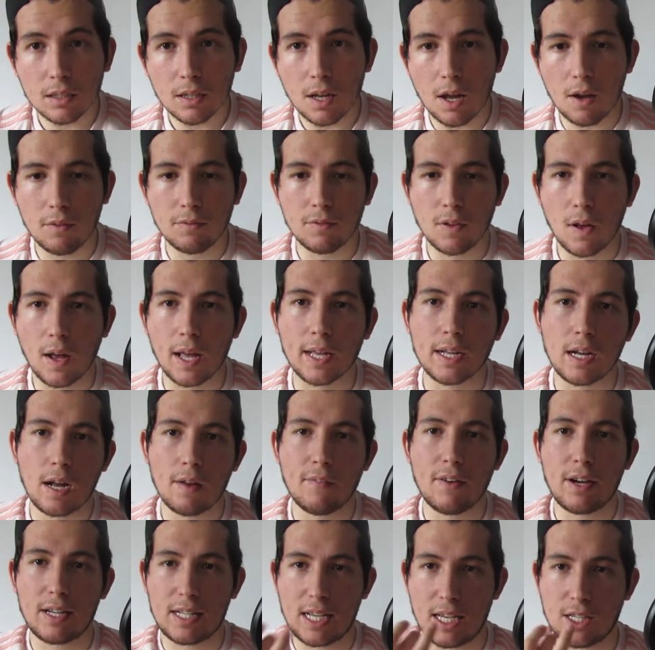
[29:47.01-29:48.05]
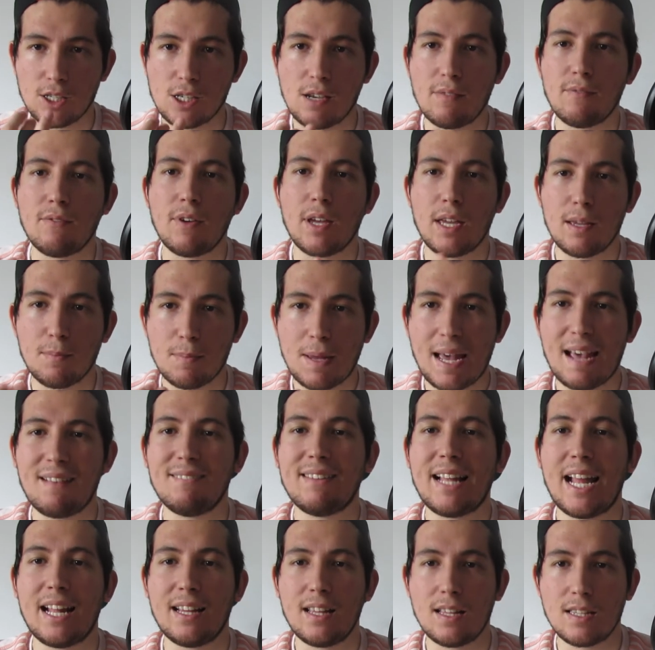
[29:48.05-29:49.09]
of like going around H M V,
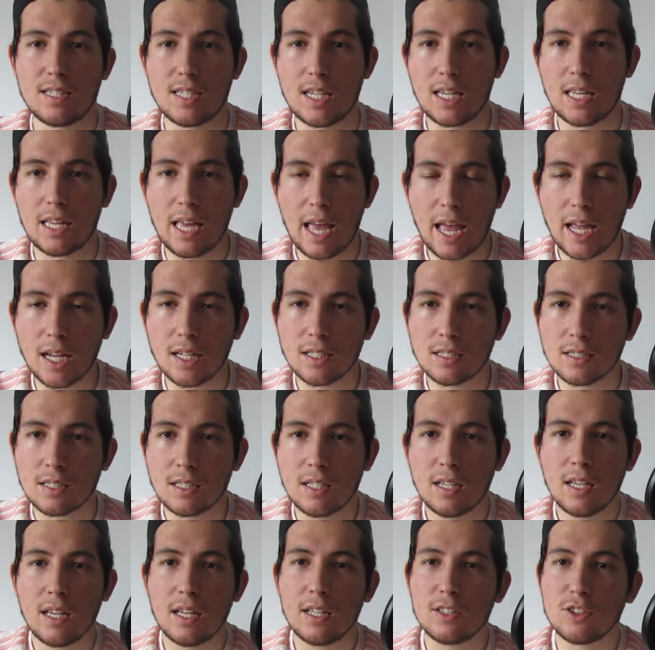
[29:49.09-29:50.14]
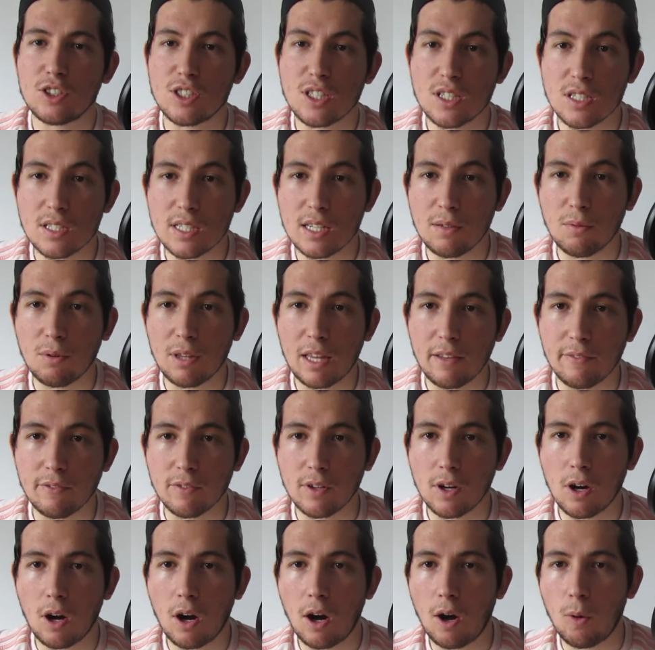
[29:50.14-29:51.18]
Poundland and C E X just to see what they've
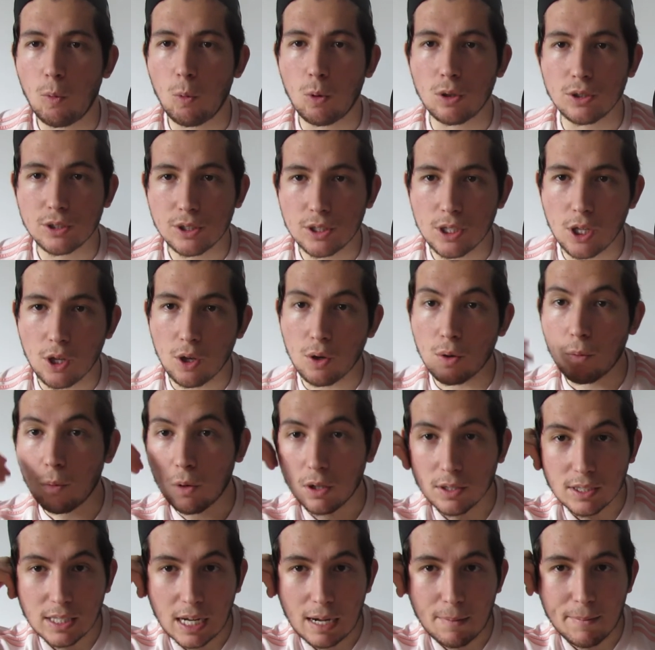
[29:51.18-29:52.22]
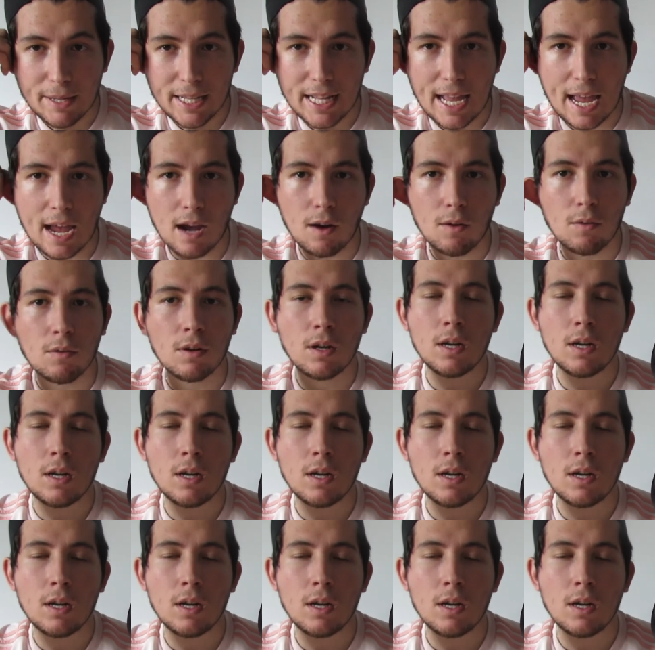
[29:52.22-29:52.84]
got, what's new, what's coming out,